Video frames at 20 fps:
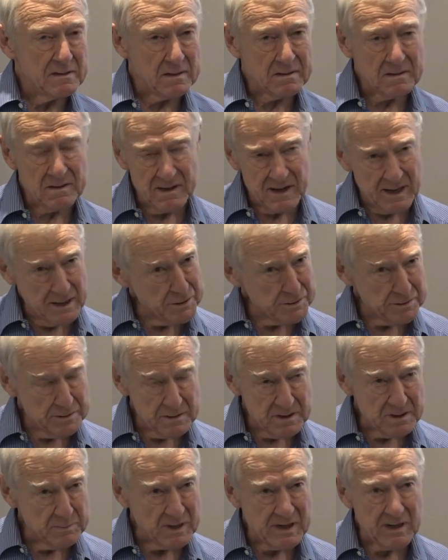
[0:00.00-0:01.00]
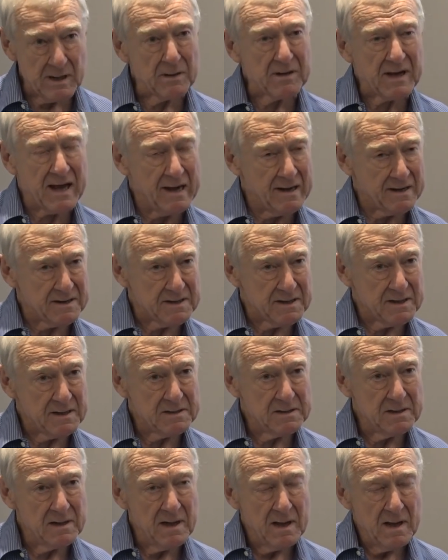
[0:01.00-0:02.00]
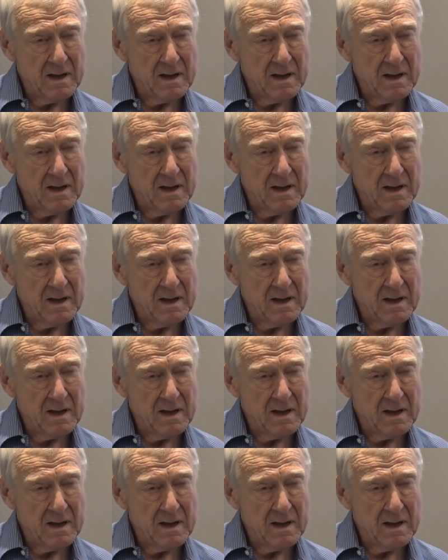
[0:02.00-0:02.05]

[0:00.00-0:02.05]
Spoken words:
not nations, but localities,